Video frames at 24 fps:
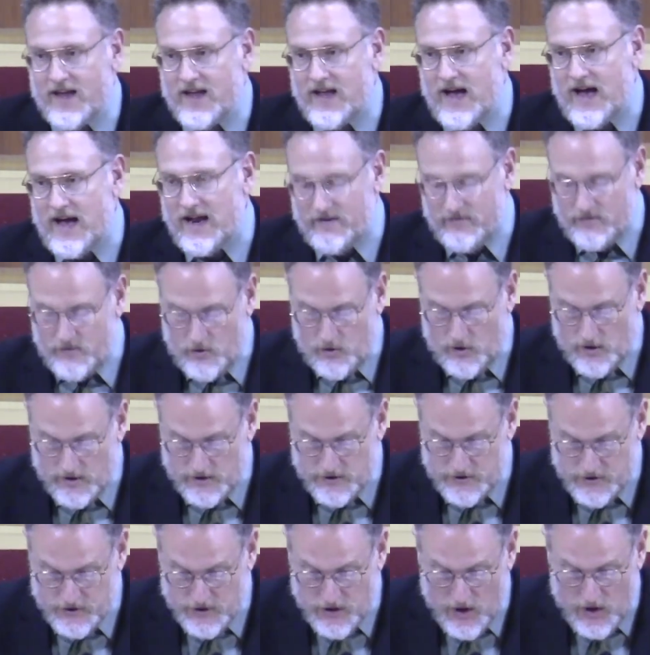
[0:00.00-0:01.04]
God, of
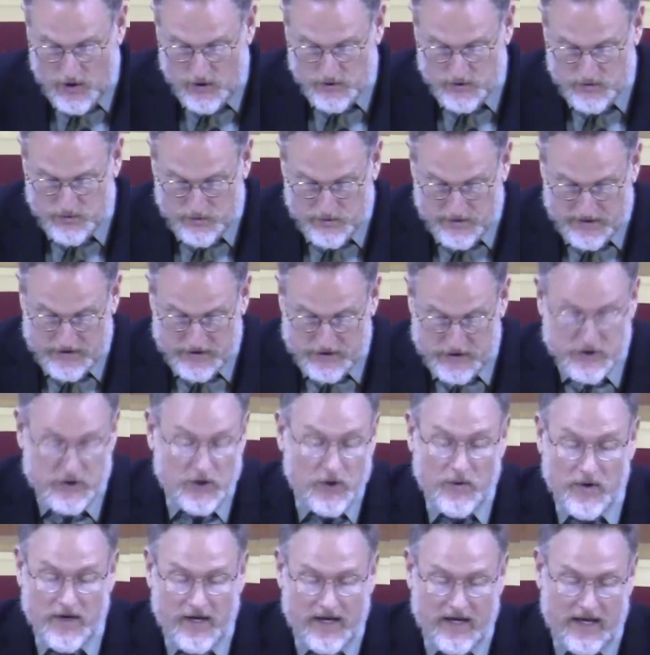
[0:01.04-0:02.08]
course, knows what He's
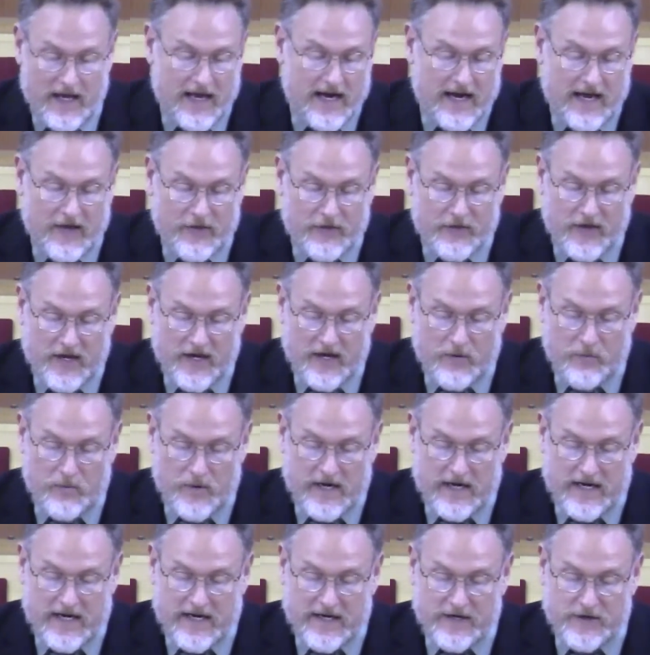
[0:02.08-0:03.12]
doing, and I think
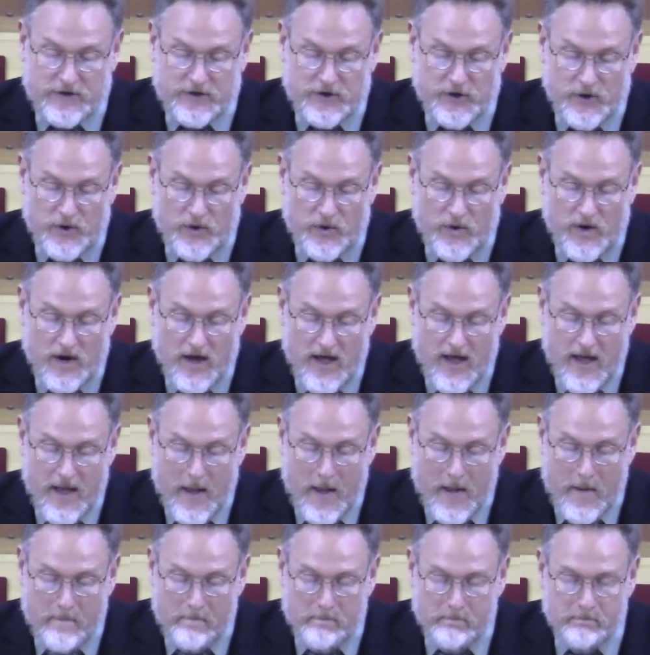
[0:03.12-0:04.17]
we need to
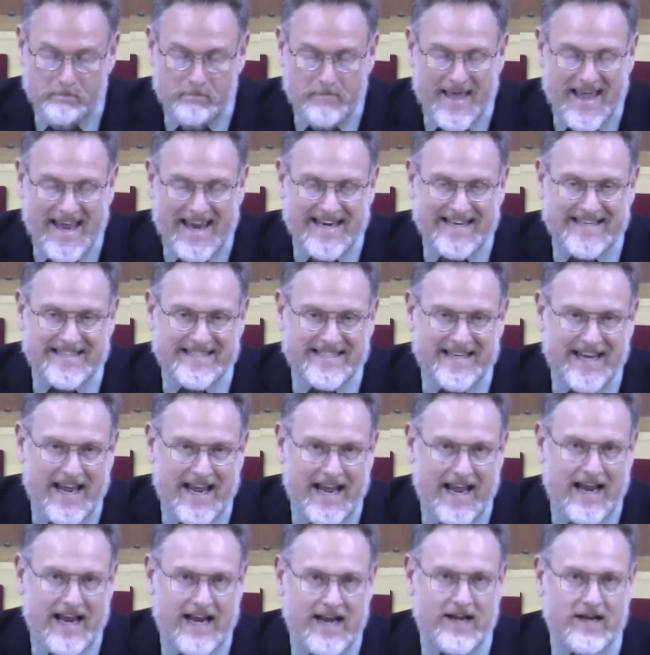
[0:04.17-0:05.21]

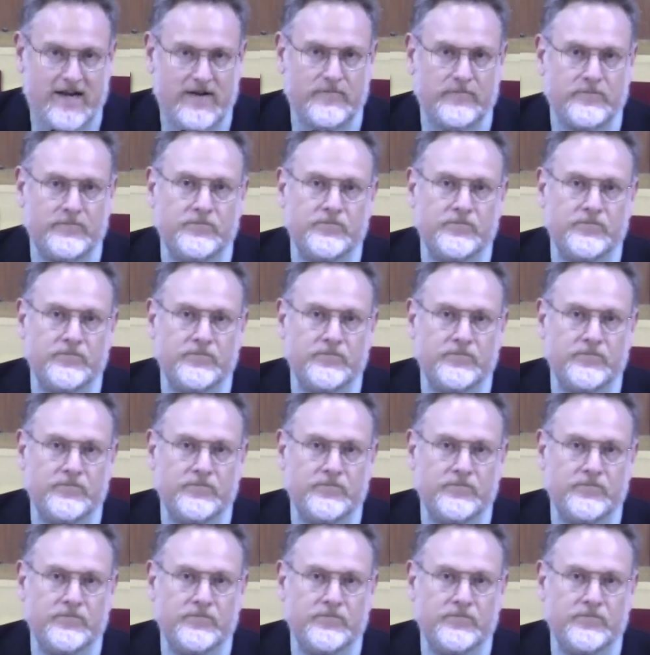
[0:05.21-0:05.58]
maintain